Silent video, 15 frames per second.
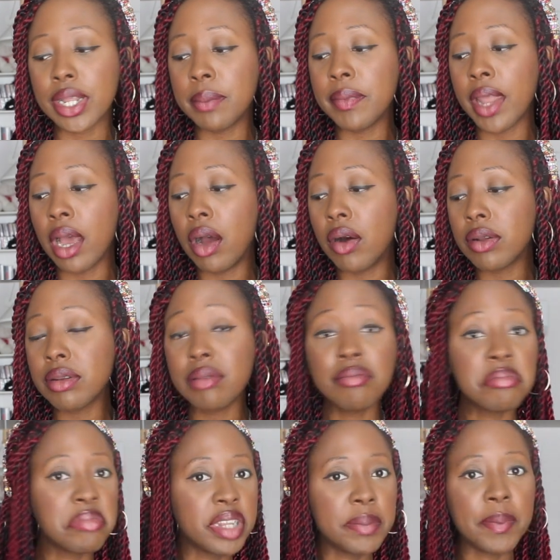them down,
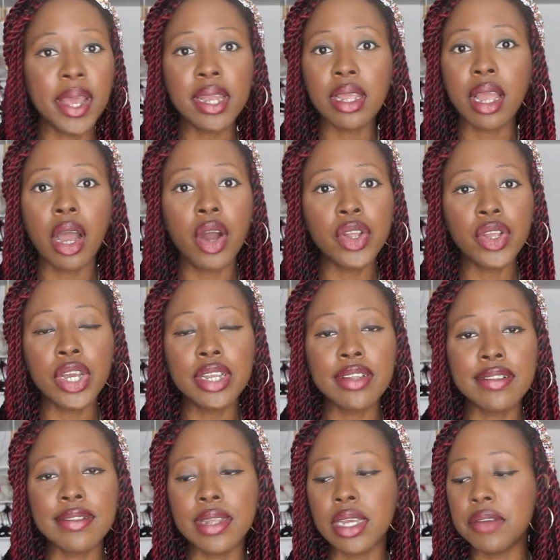depending how you're
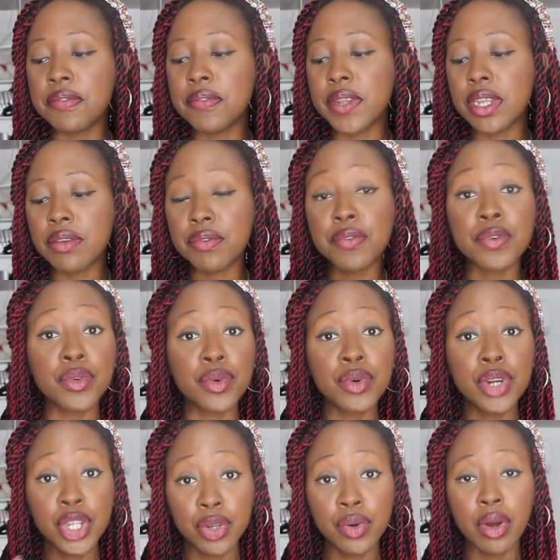gonna see it fit
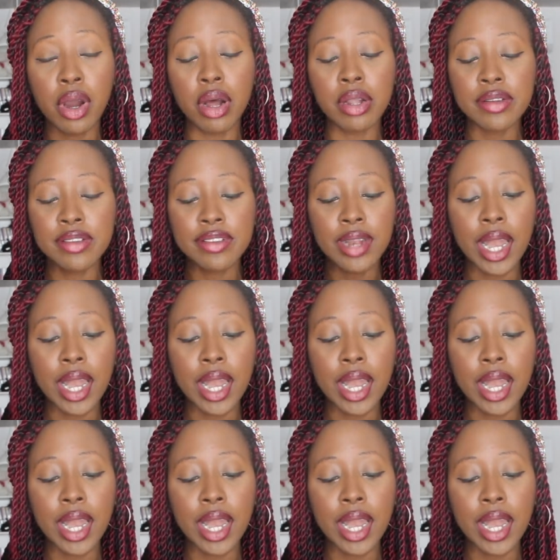for your own